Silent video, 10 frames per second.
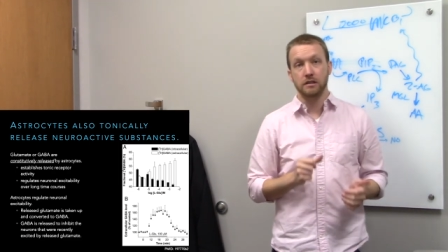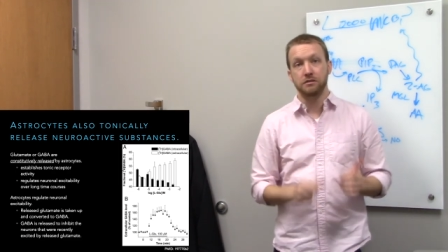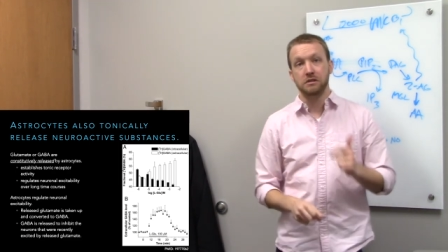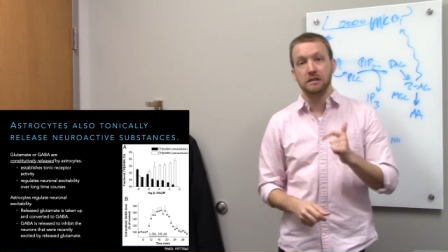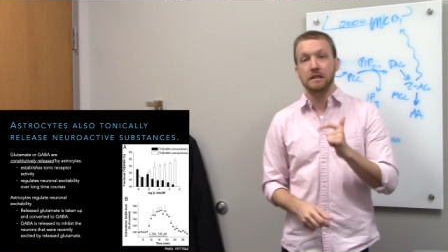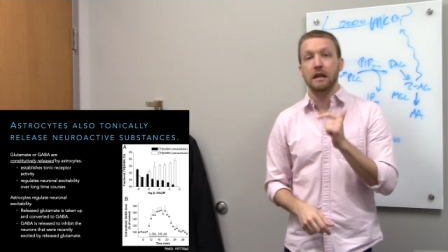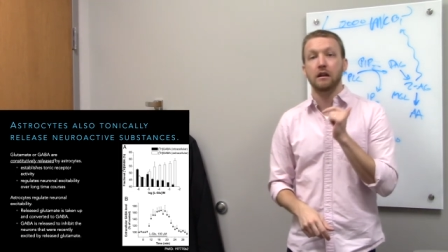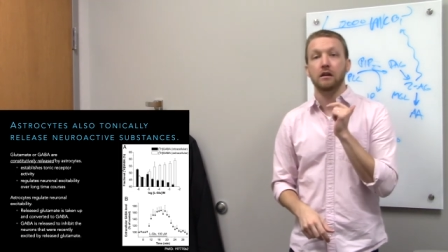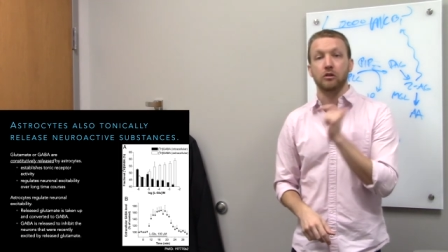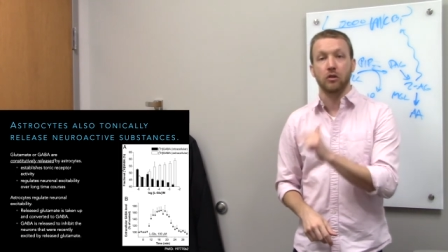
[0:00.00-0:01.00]
You can see
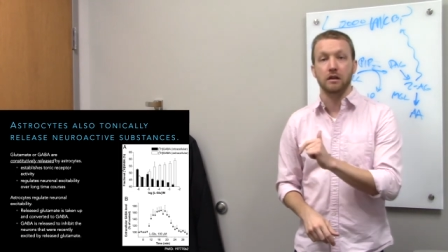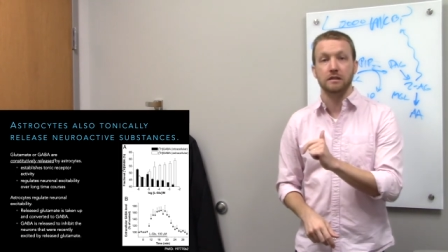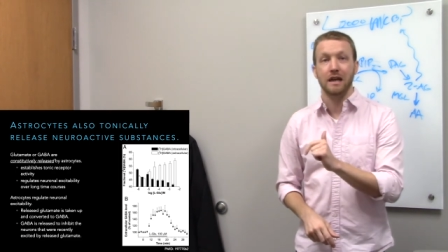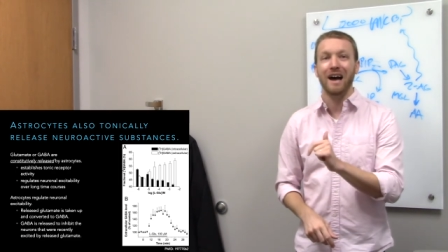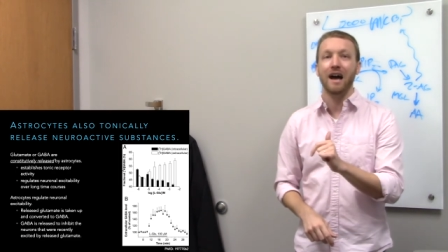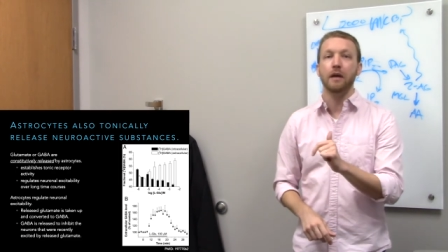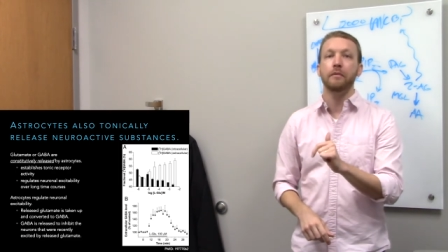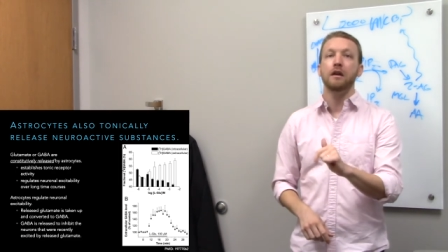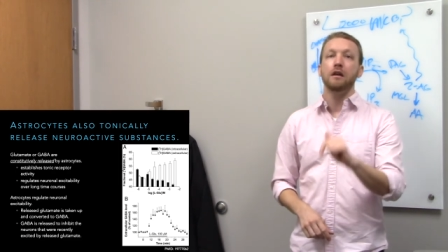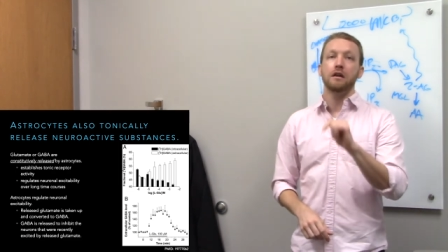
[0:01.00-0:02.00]
that across
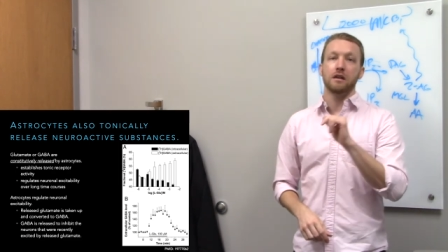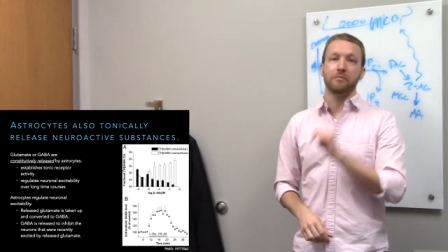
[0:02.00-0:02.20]
time in